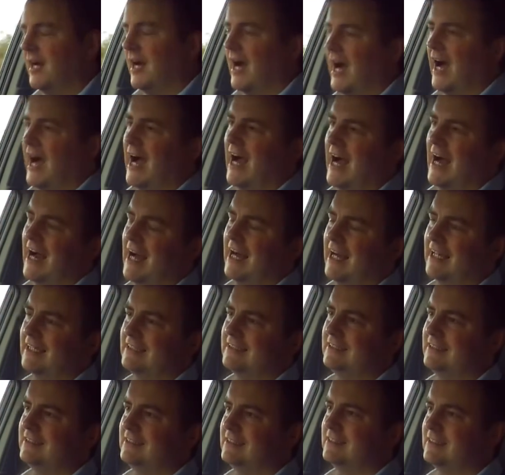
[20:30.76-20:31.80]

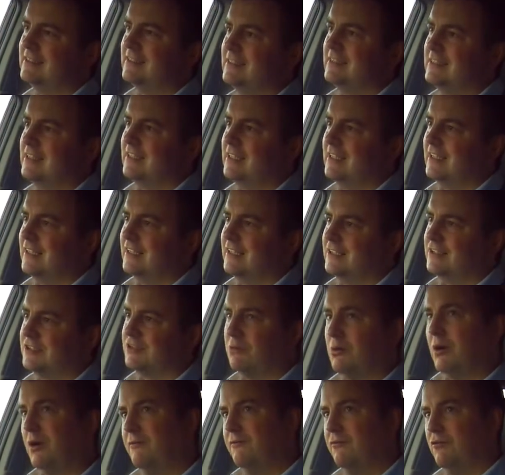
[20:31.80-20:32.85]
And
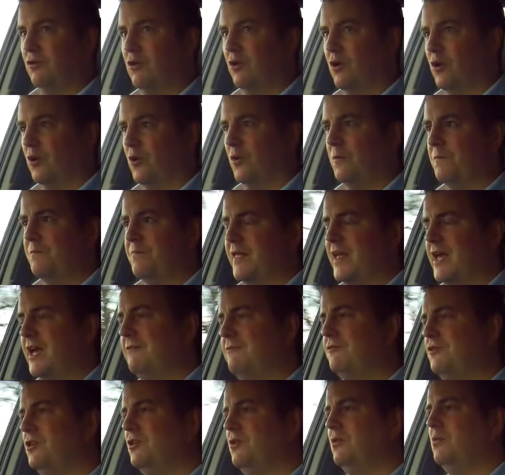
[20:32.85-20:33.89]
so overall, if
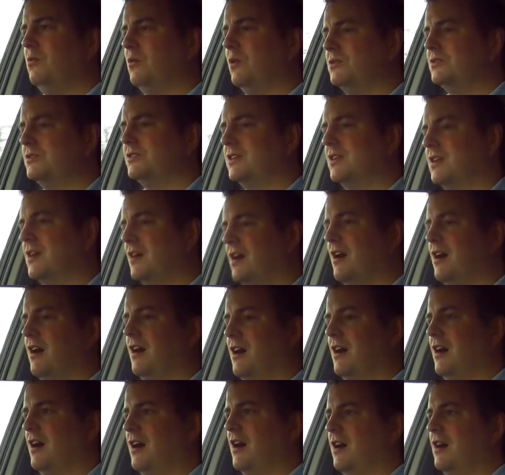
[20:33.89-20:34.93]
you want a
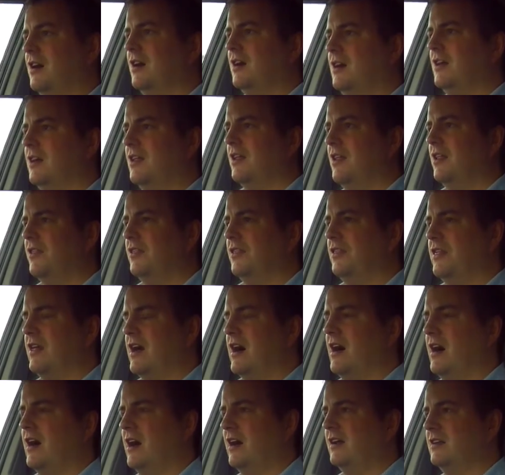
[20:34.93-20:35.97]
car
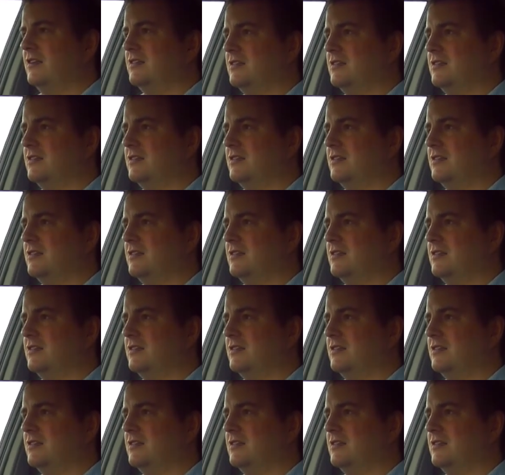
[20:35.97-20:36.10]
that